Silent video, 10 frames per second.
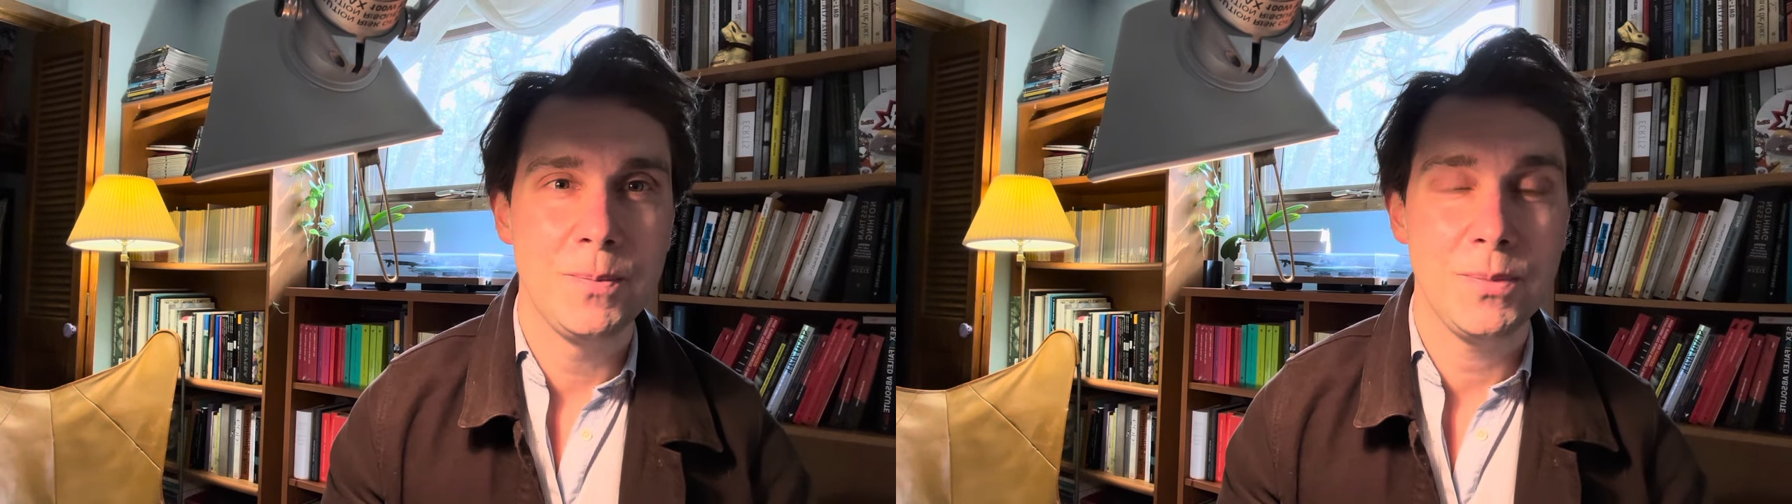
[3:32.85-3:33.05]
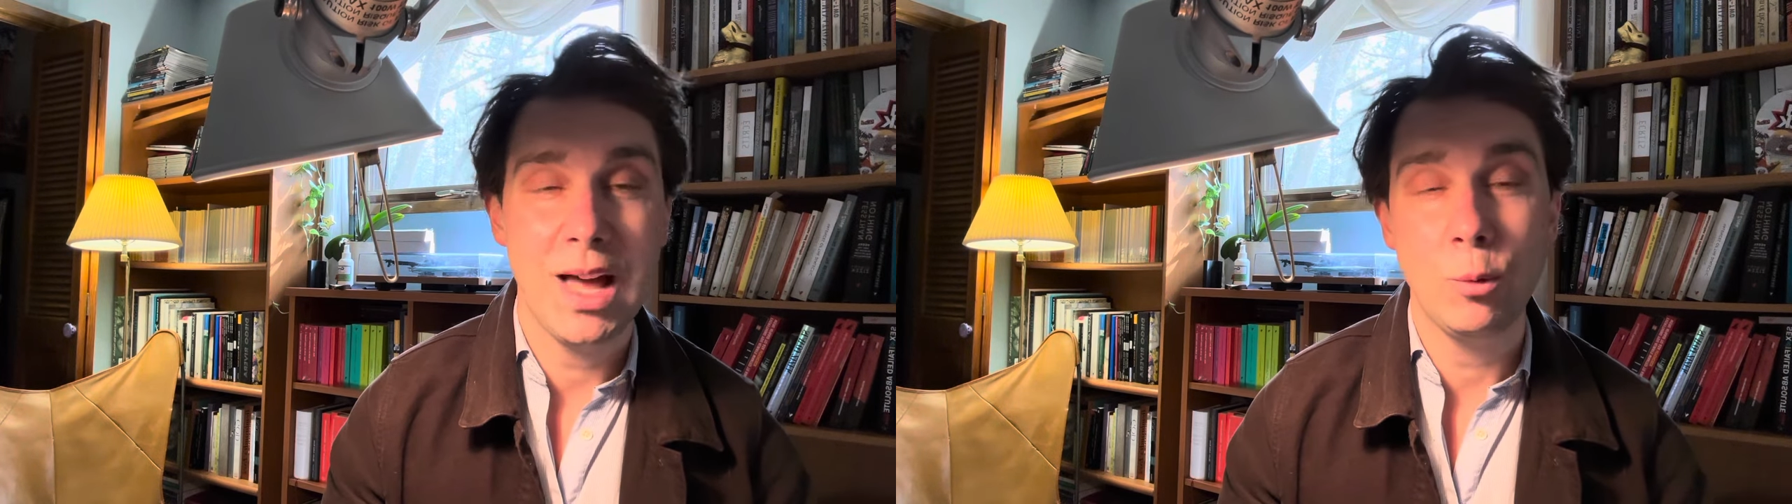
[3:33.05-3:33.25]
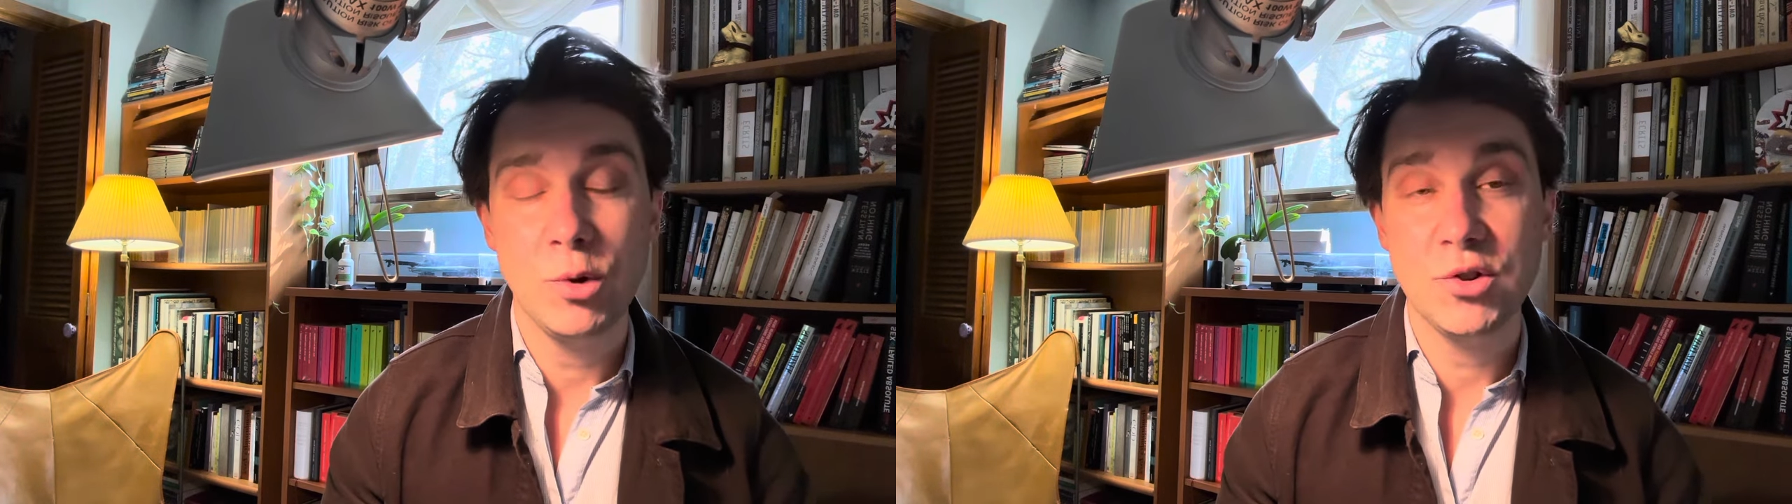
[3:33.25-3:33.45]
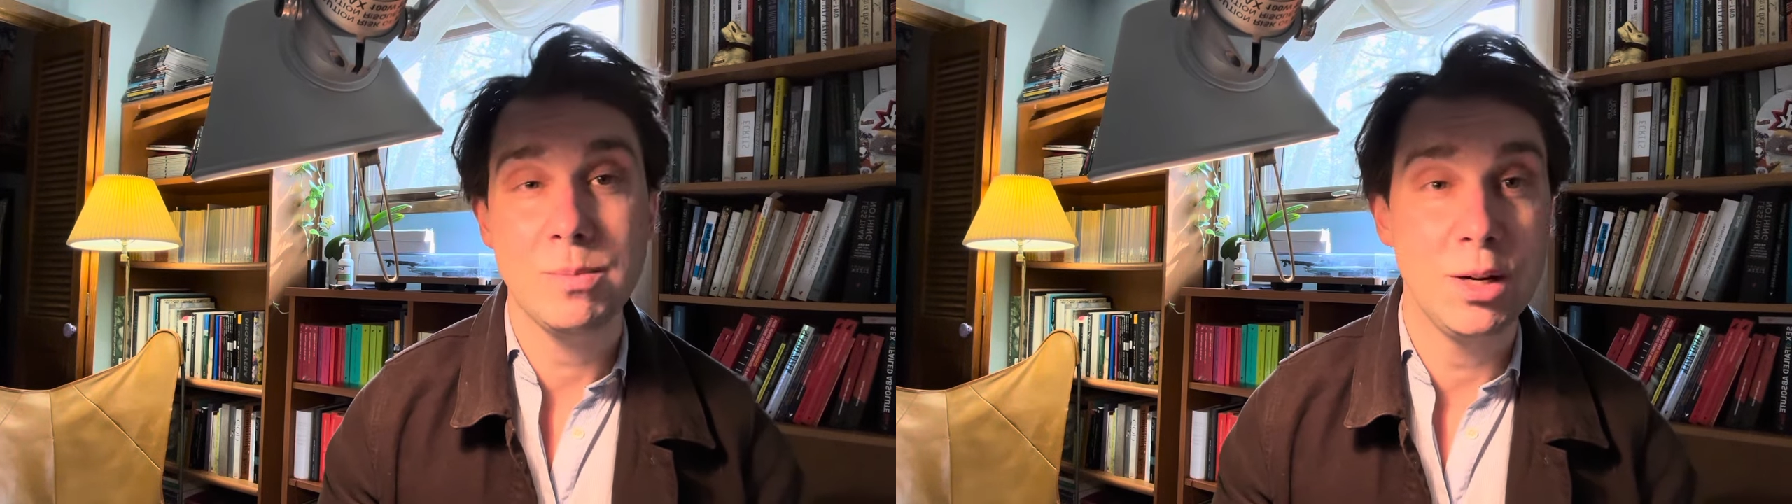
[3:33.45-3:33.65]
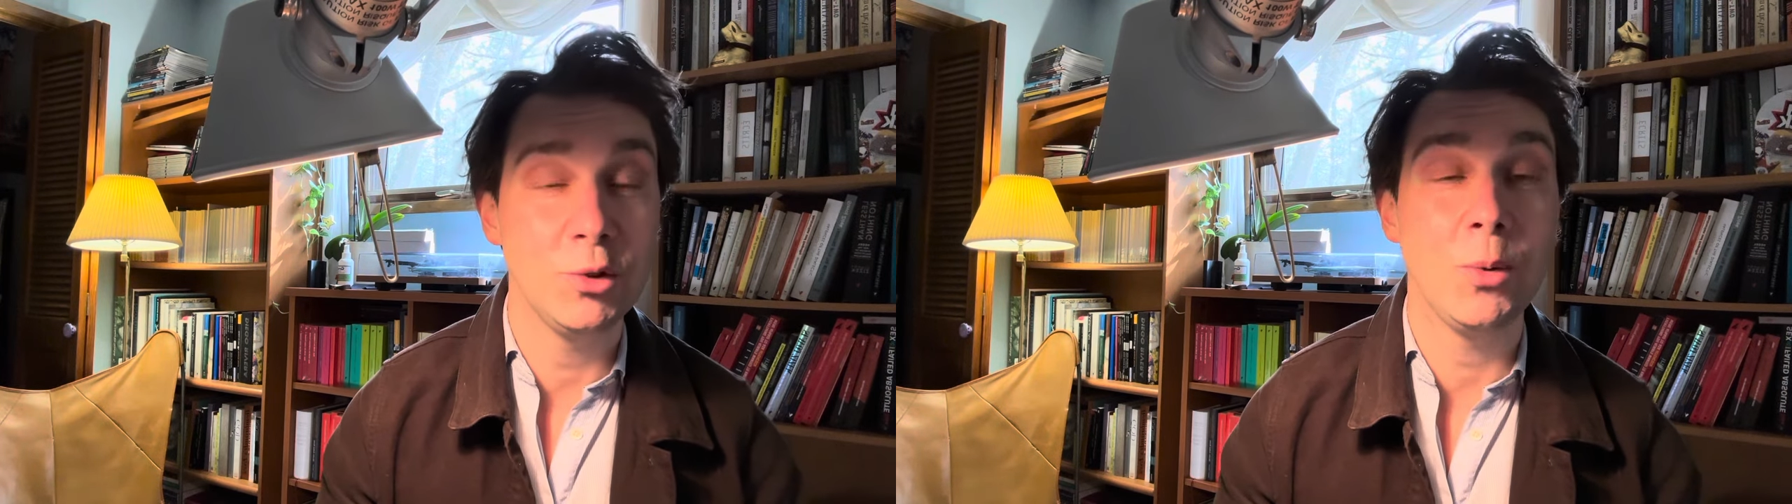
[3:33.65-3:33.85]
that which
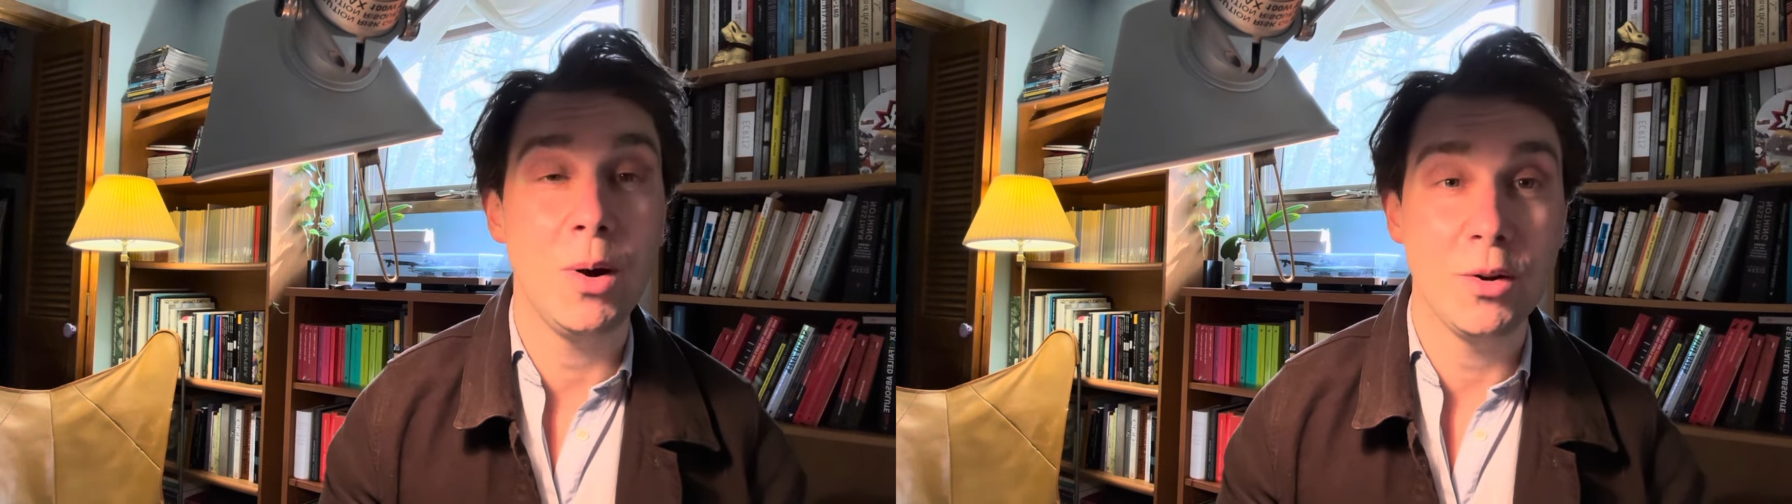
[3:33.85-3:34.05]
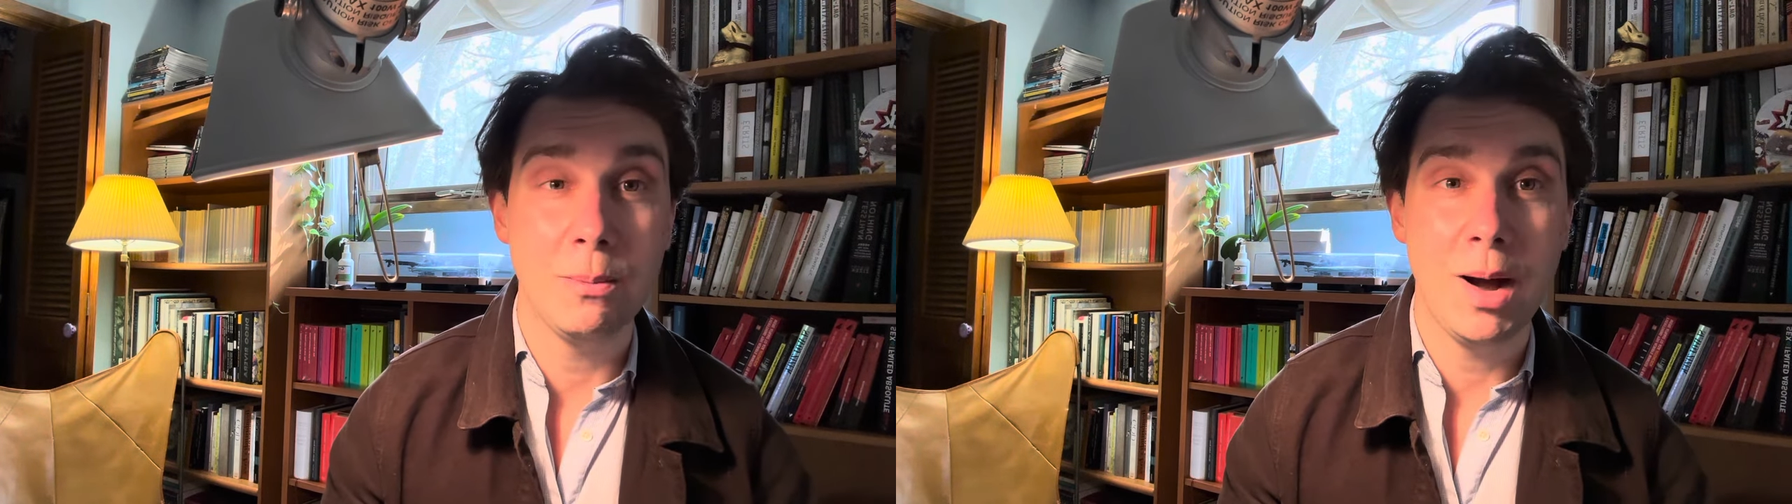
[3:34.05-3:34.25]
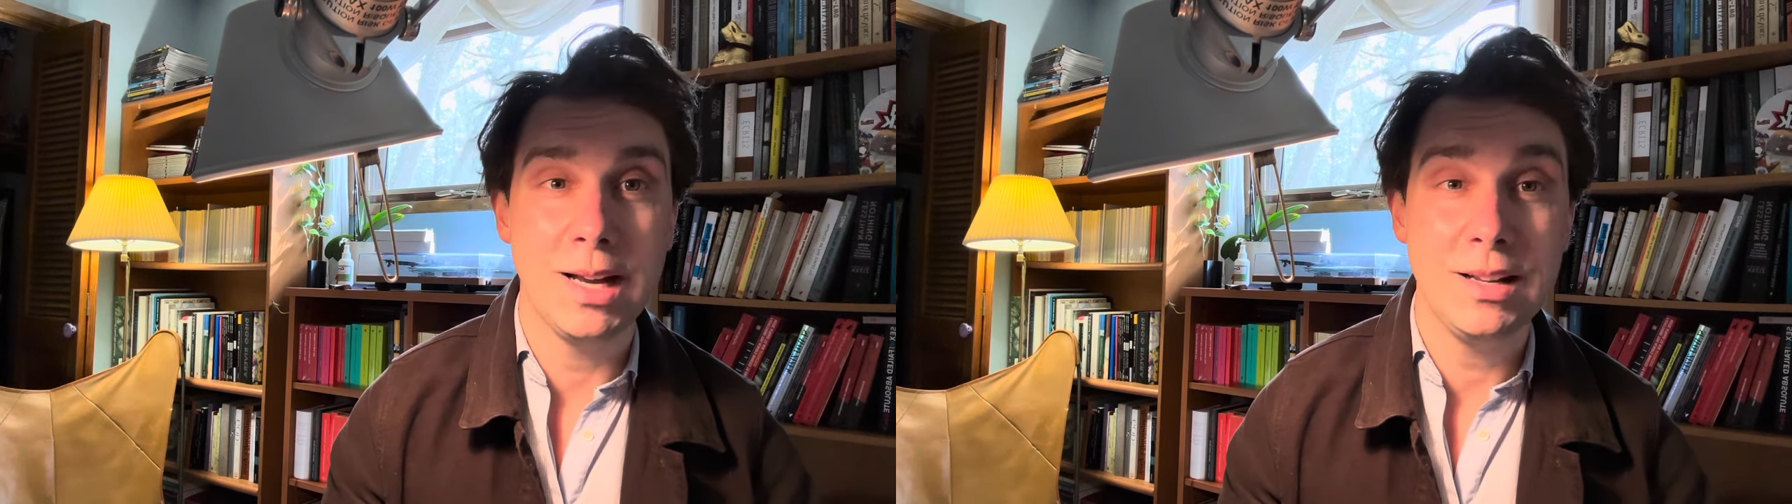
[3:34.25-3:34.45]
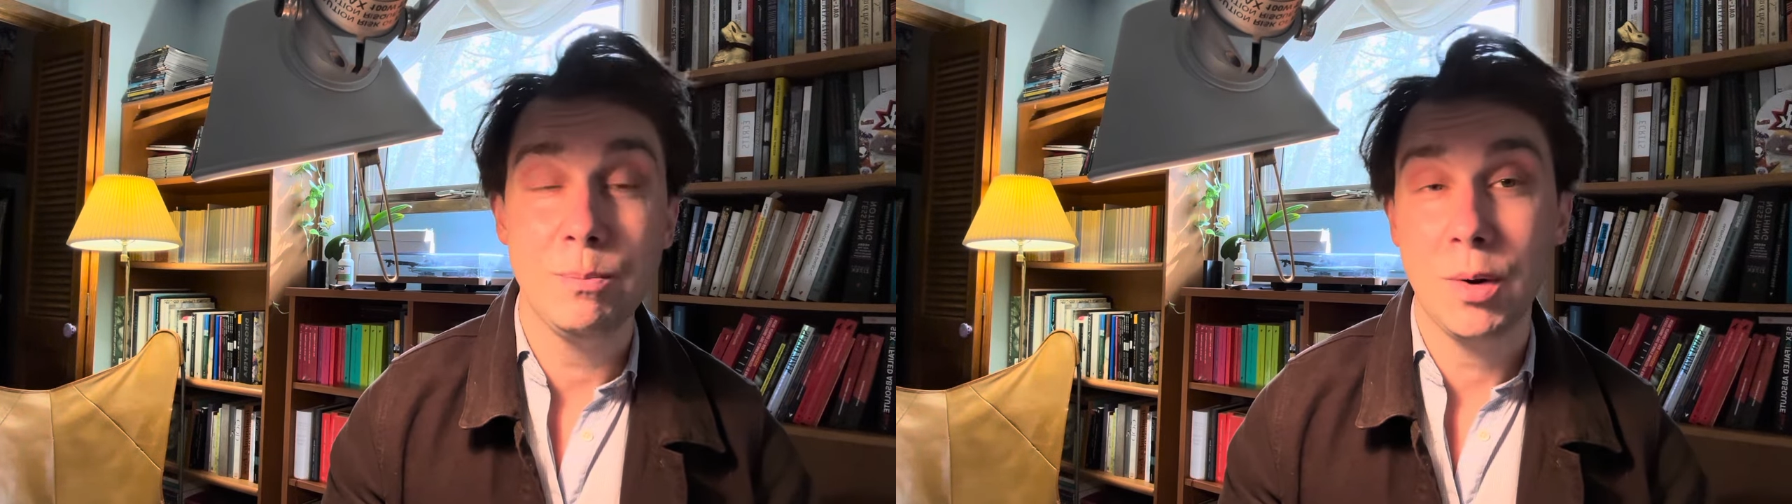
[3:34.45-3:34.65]
appears to undermine it